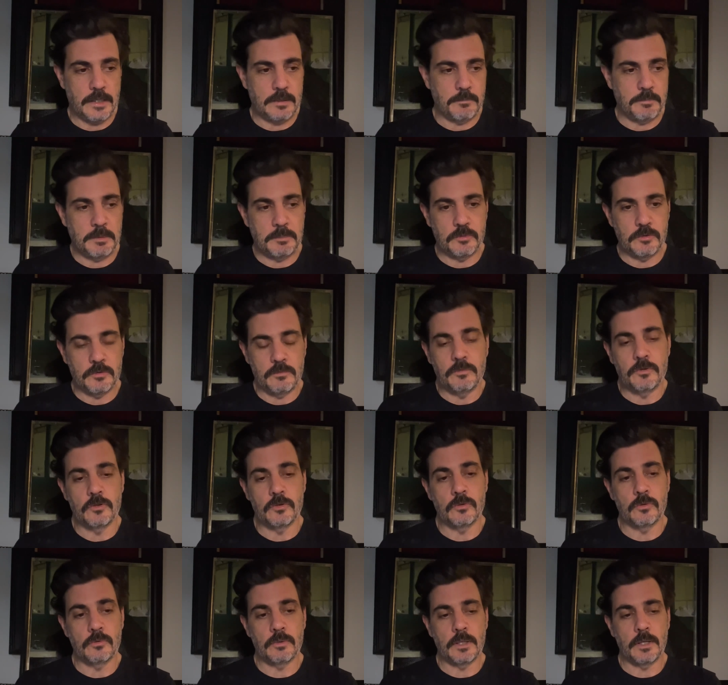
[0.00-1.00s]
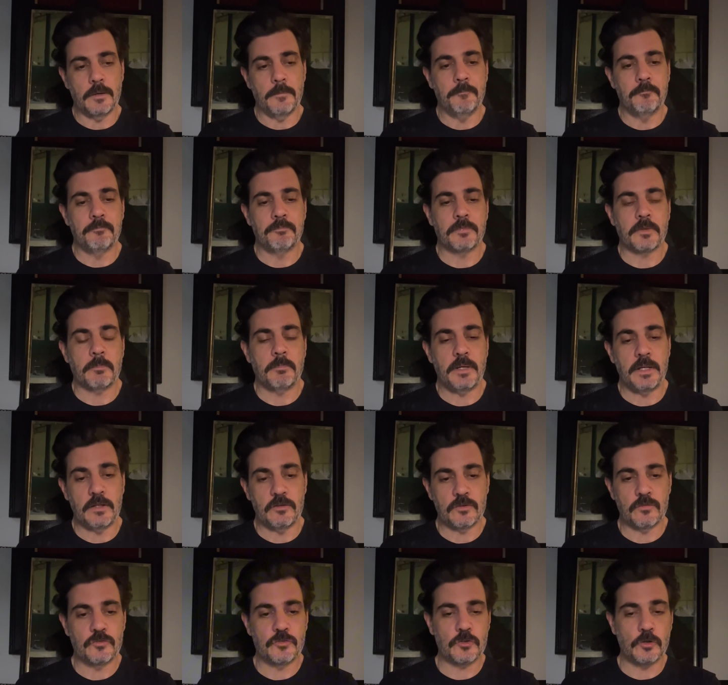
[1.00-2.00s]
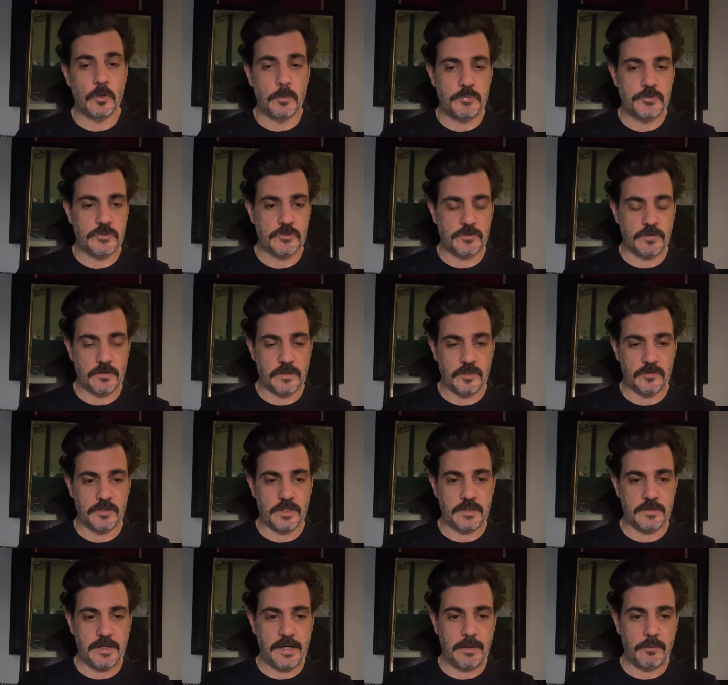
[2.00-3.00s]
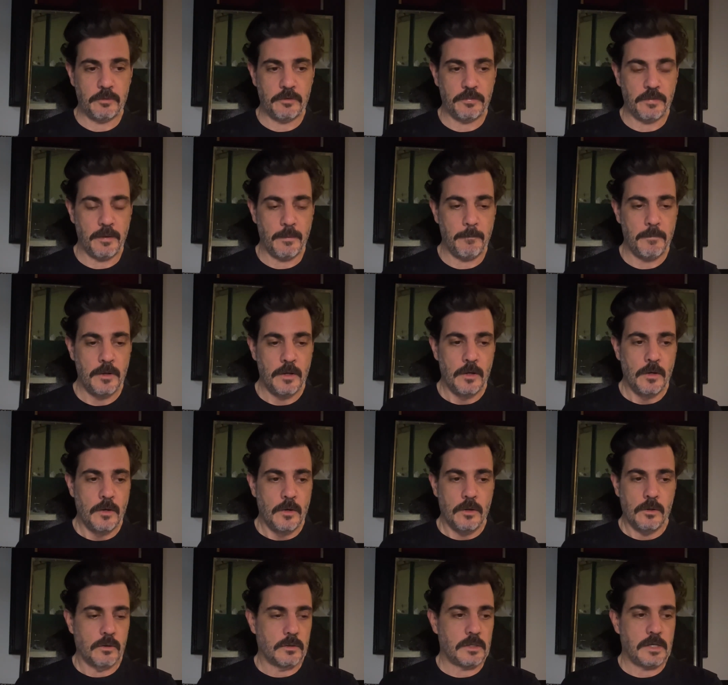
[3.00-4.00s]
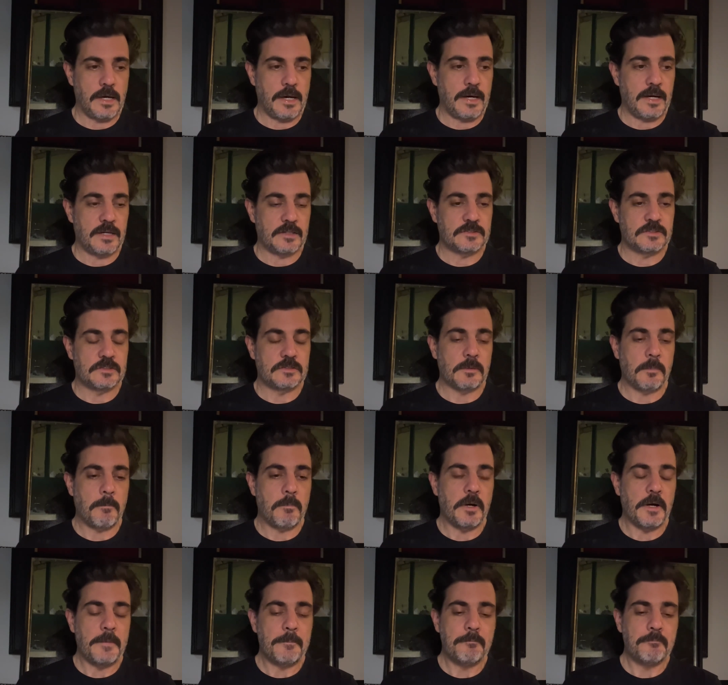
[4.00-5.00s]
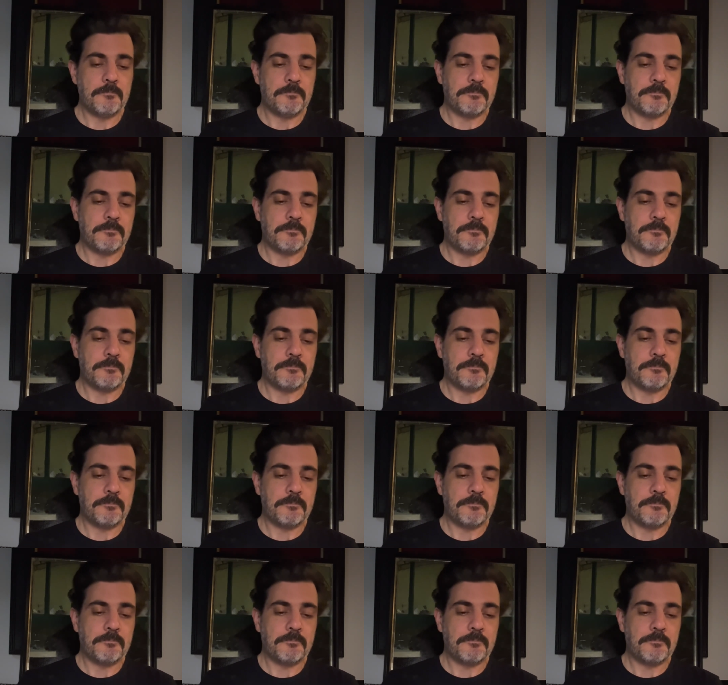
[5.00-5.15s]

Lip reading: Or people do paintings of sculptures and things like that with them, or casts. But